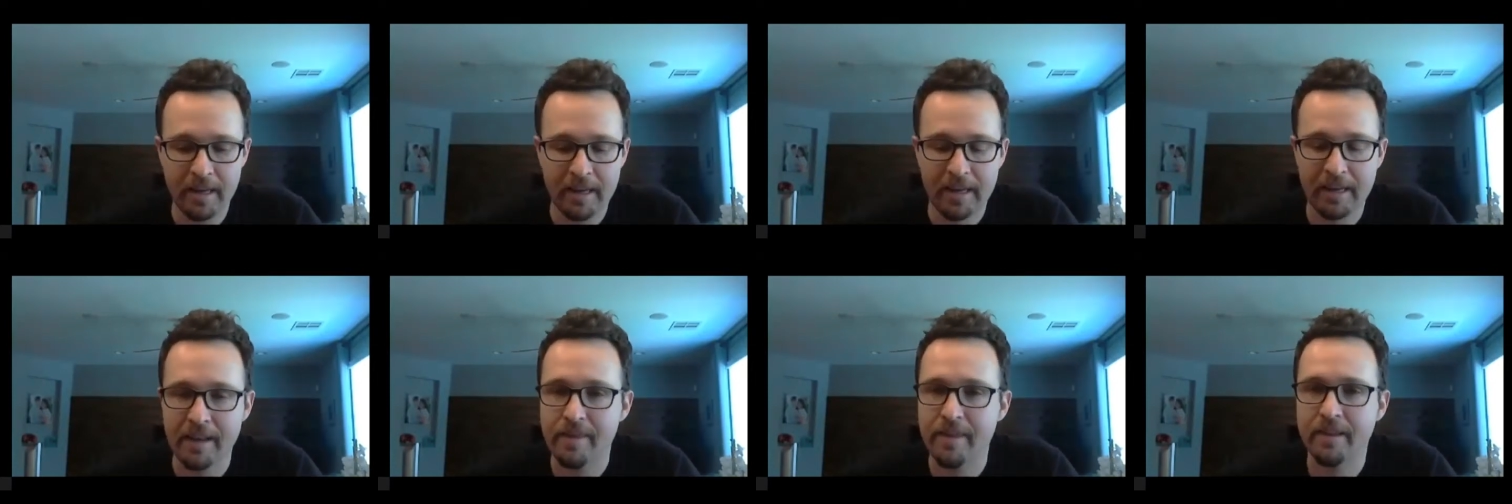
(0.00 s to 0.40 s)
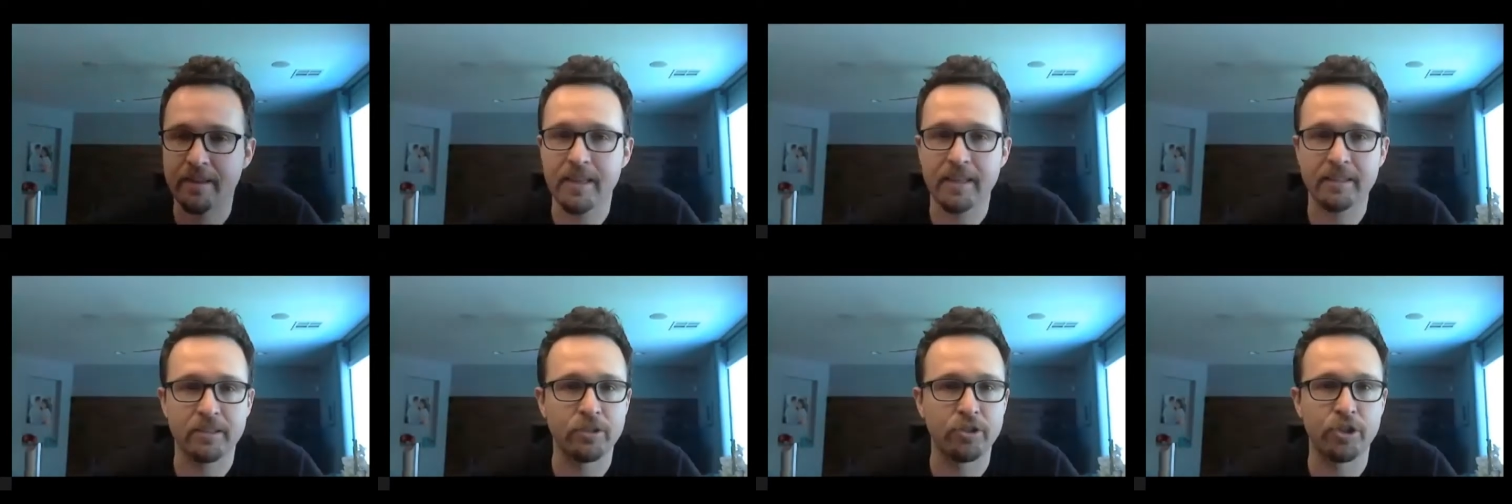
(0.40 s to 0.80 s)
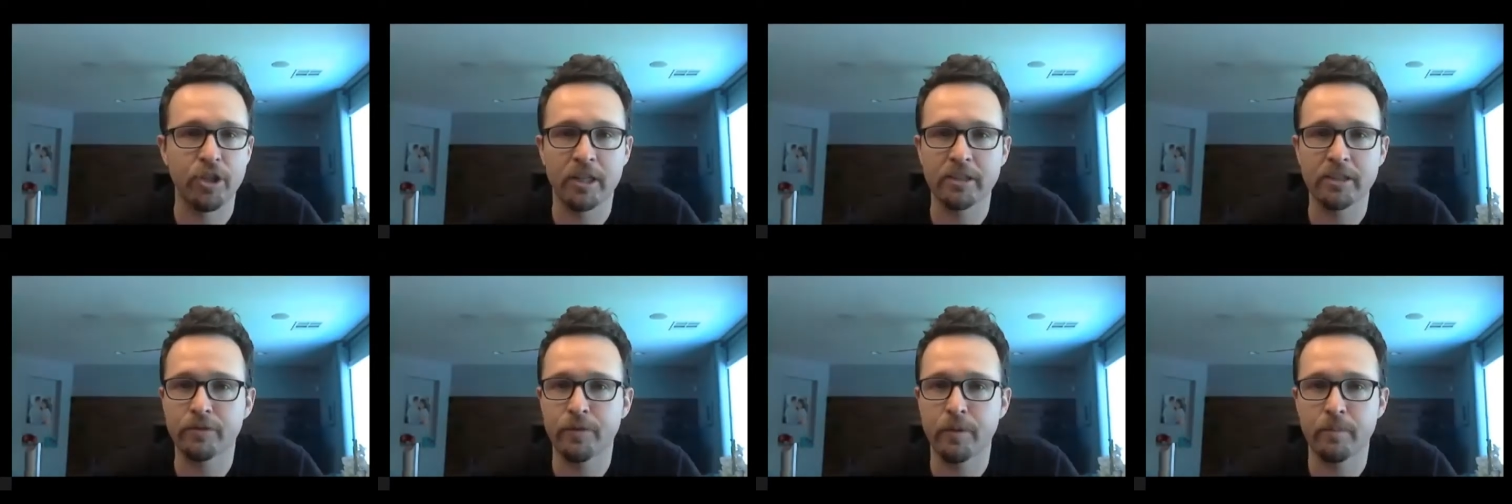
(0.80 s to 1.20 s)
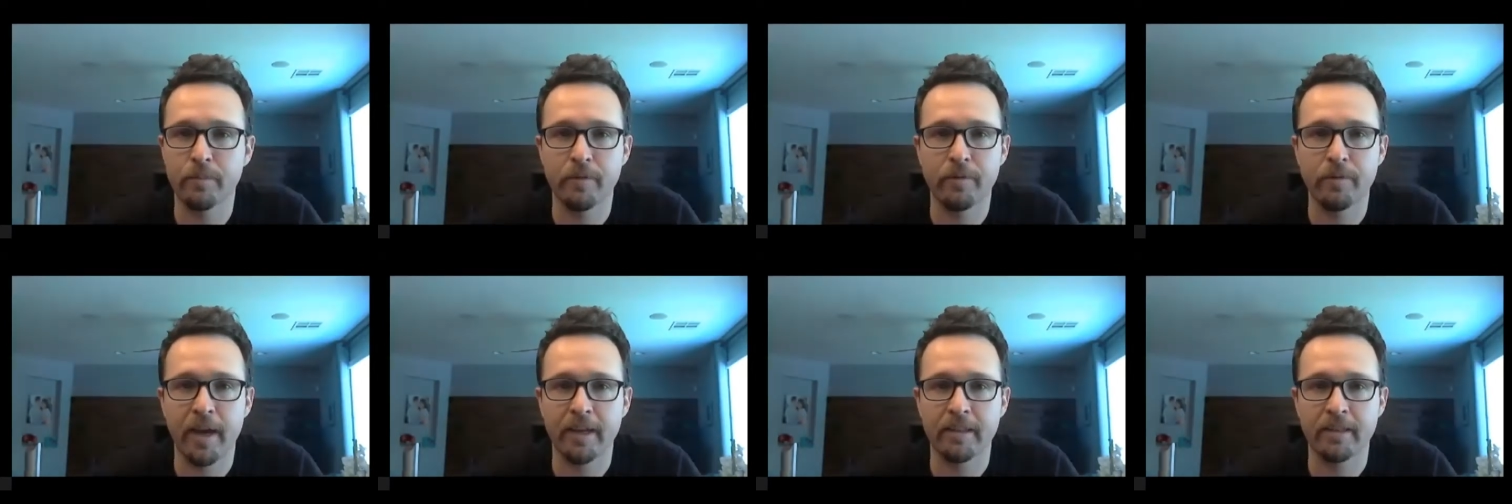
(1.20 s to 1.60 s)
and I think that's just from the
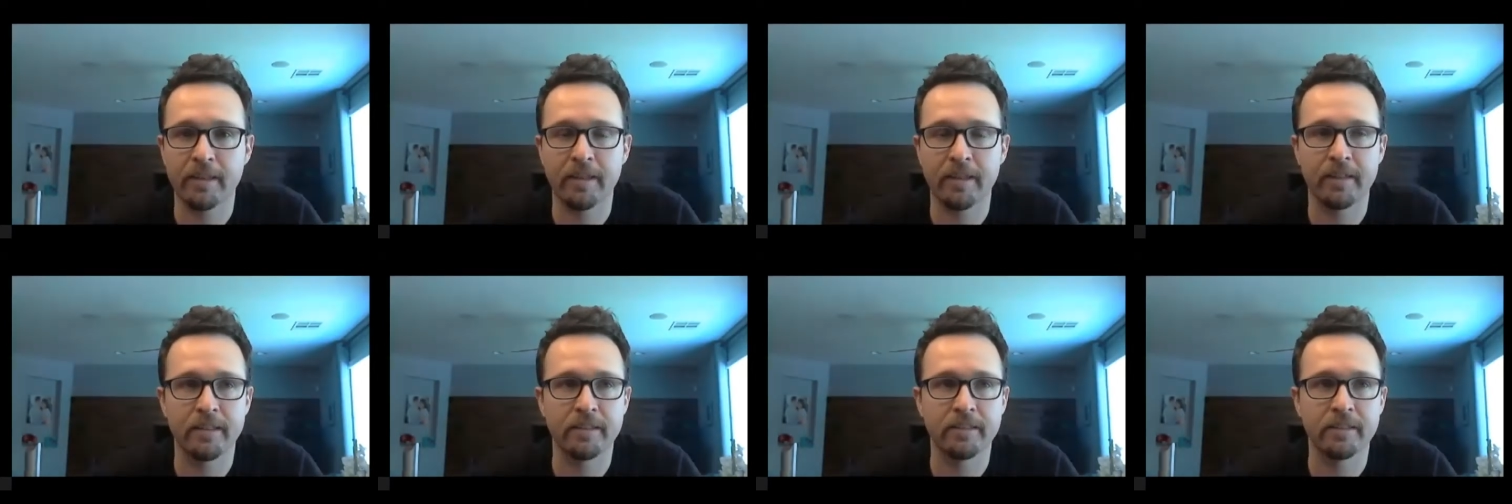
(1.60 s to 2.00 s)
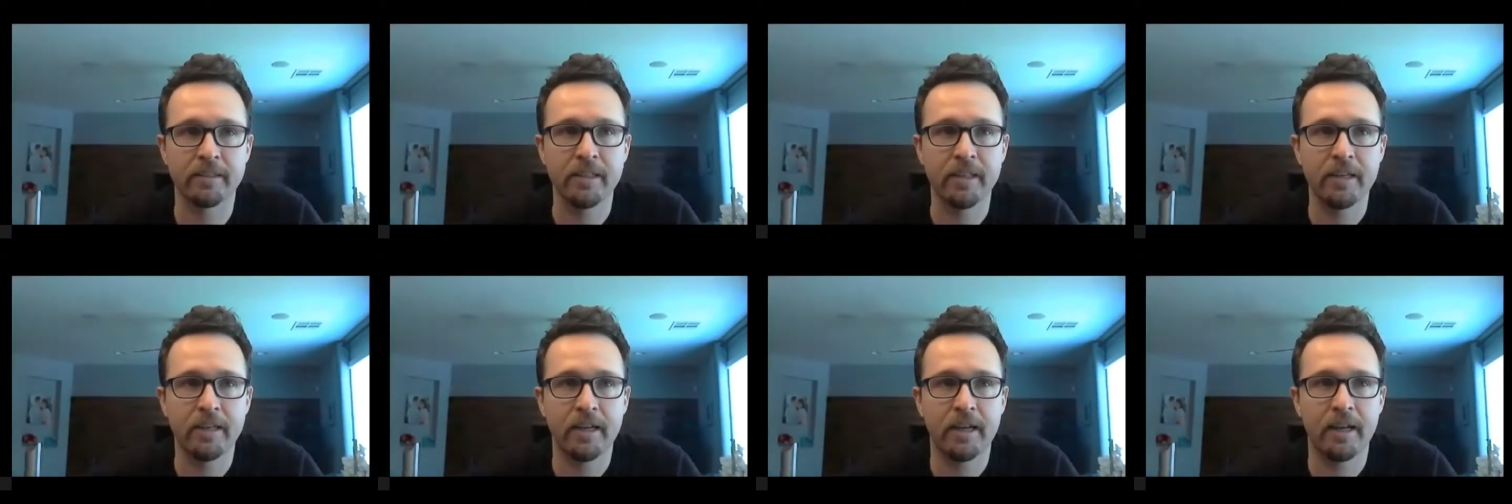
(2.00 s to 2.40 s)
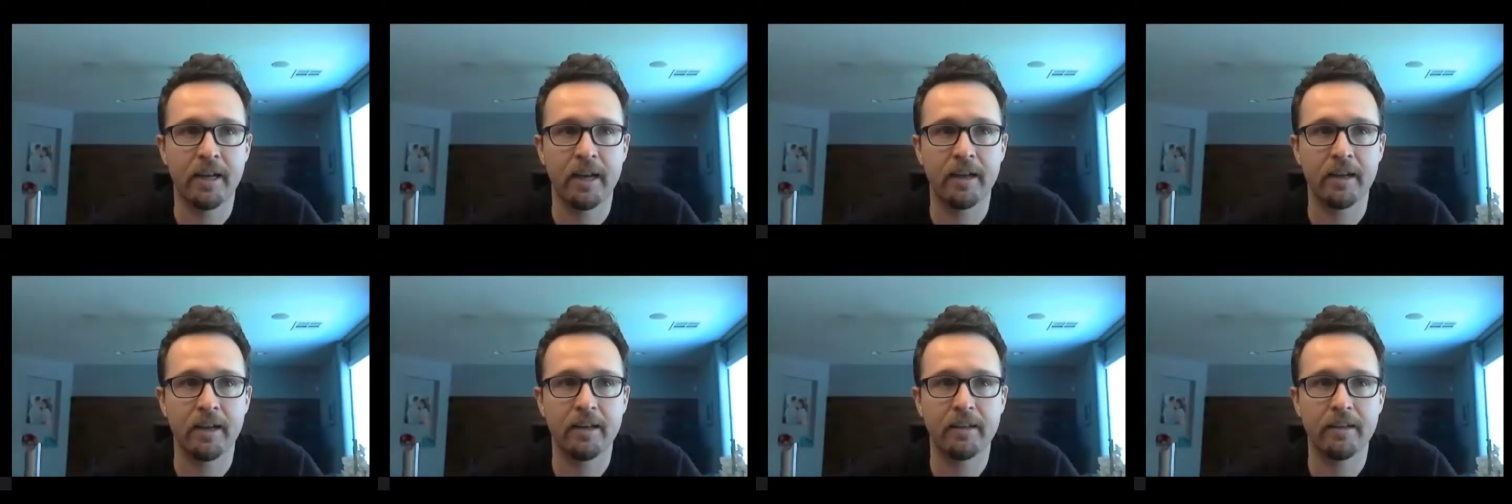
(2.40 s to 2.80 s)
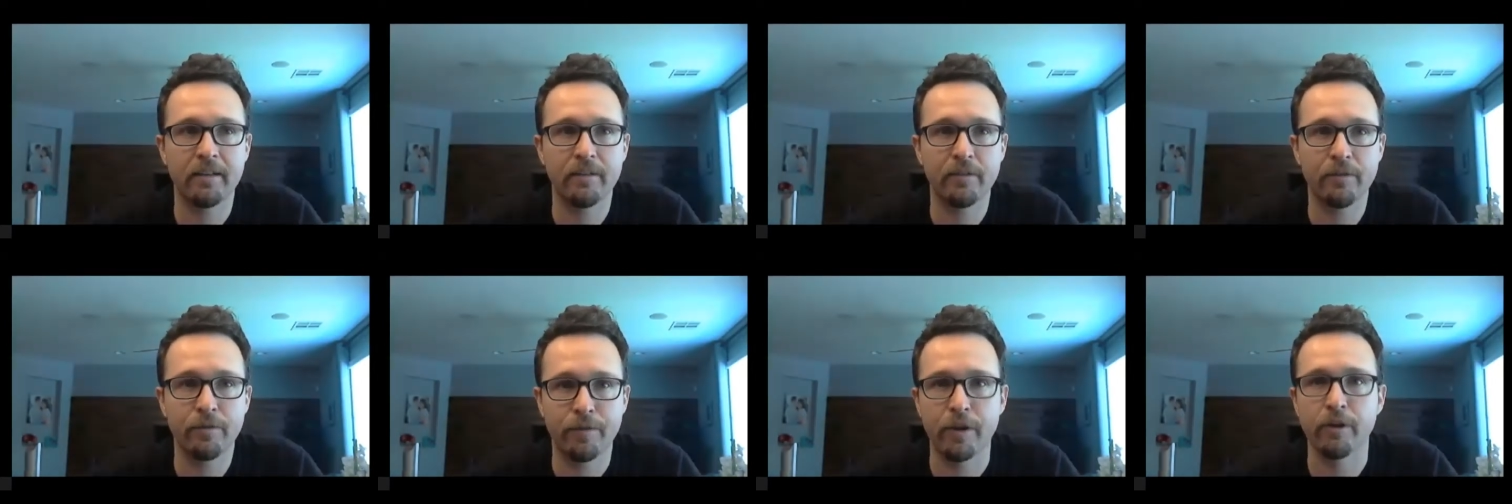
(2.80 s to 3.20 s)
fact that it is
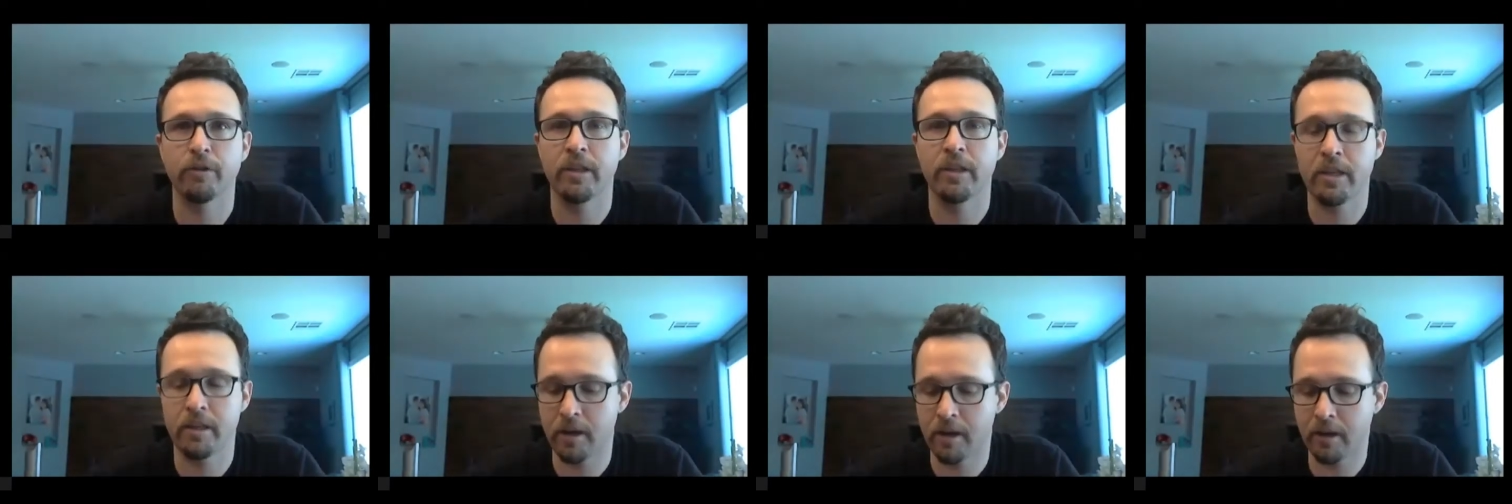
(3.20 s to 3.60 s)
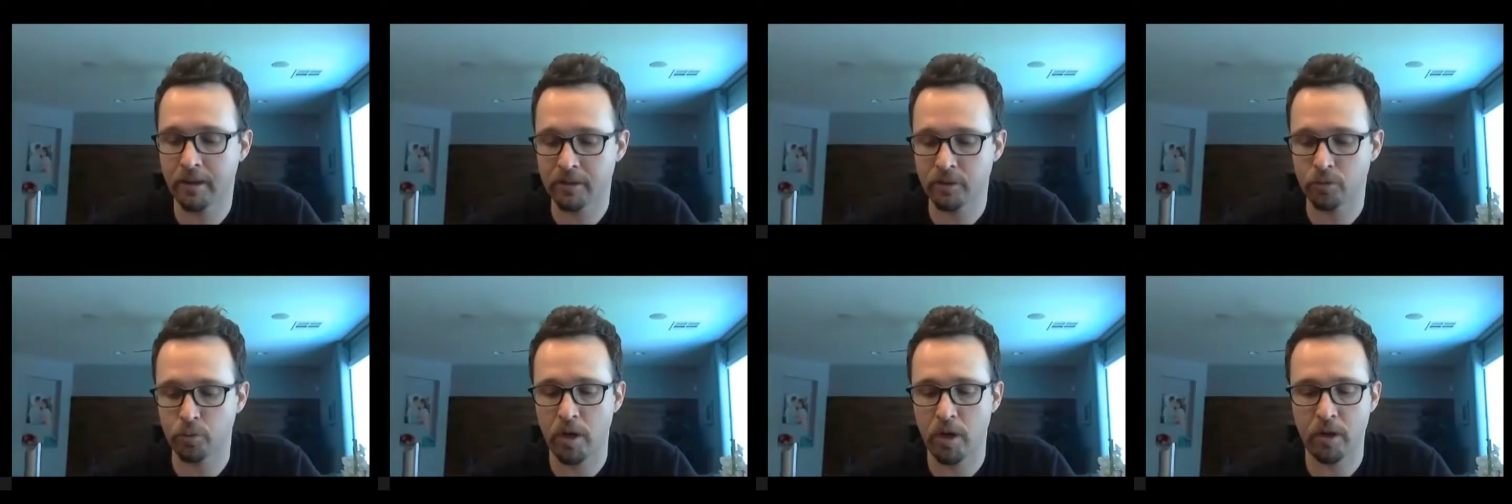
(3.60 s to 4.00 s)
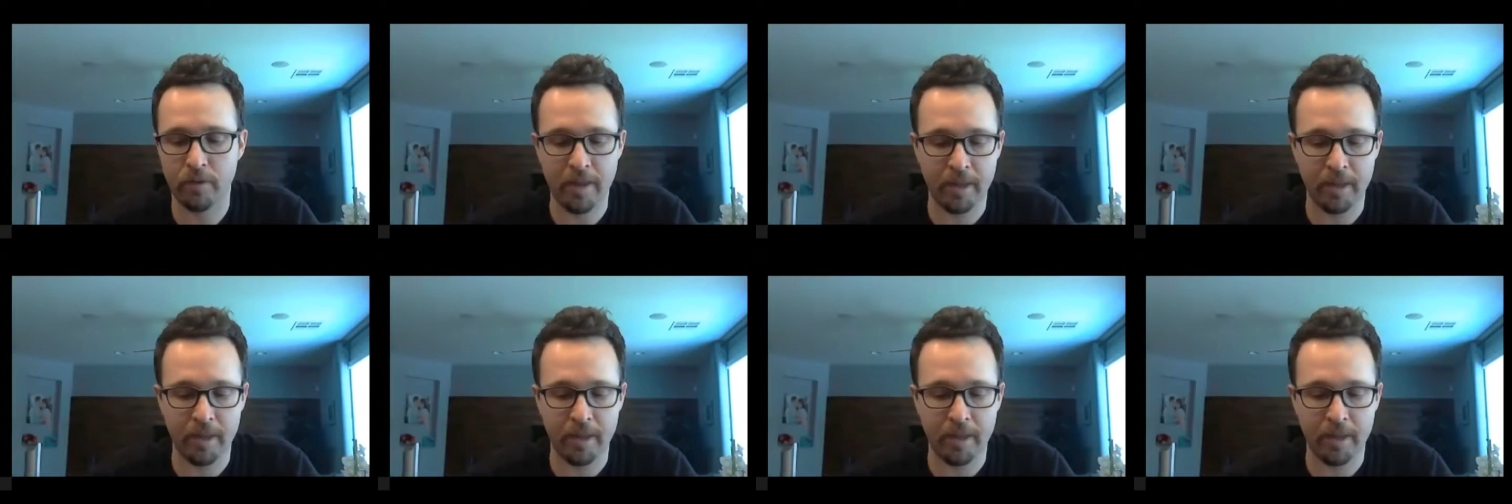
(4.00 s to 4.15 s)
fairly young as well.